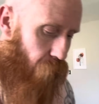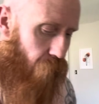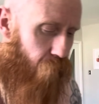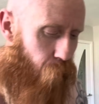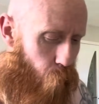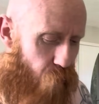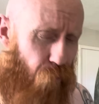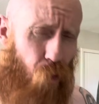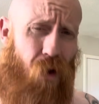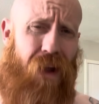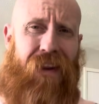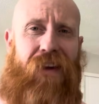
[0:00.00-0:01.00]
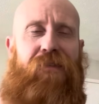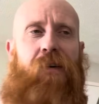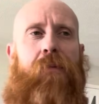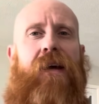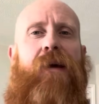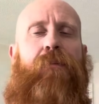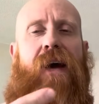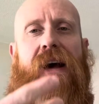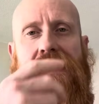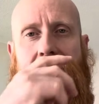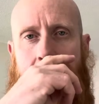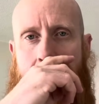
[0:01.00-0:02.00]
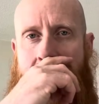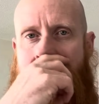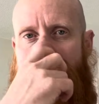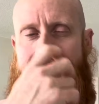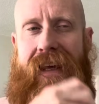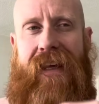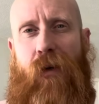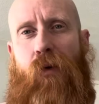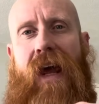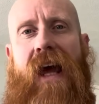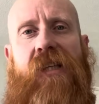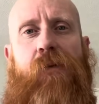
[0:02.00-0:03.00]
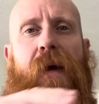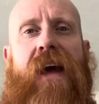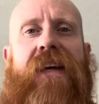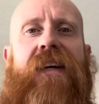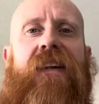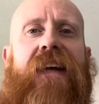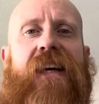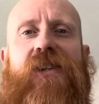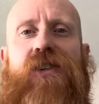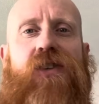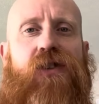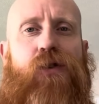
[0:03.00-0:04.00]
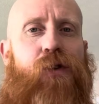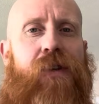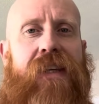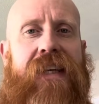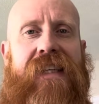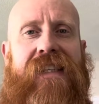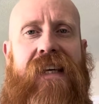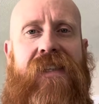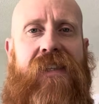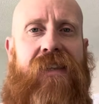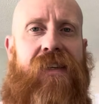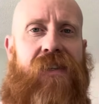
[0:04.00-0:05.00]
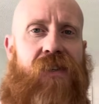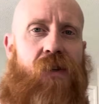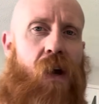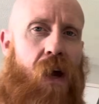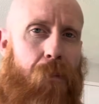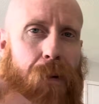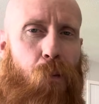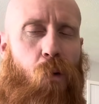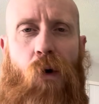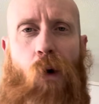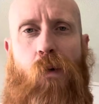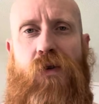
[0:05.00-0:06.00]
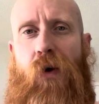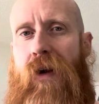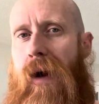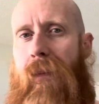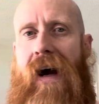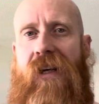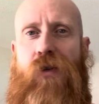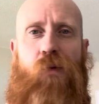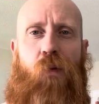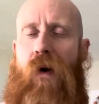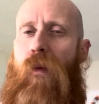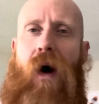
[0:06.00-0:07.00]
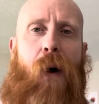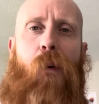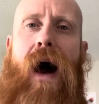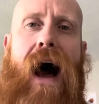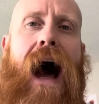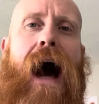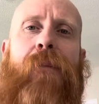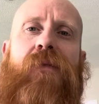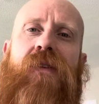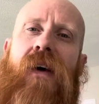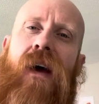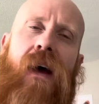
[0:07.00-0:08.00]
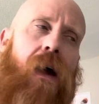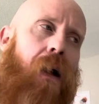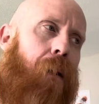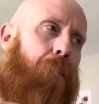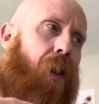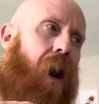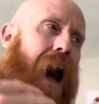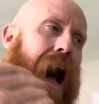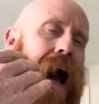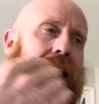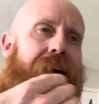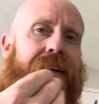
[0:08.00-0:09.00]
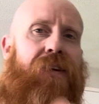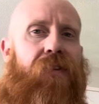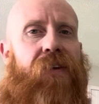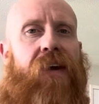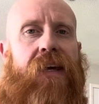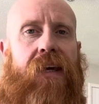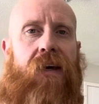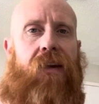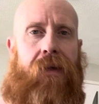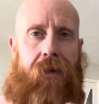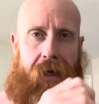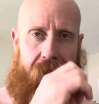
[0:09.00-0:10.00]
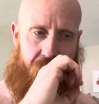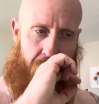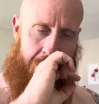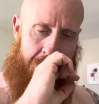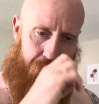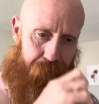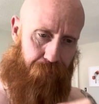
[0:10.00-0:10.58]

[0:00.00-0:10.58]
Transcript: Now you've got, like, for me personally, like, you'll get speculation during these incidents. People are always going to imagine what happened, but I like to think here like this, right?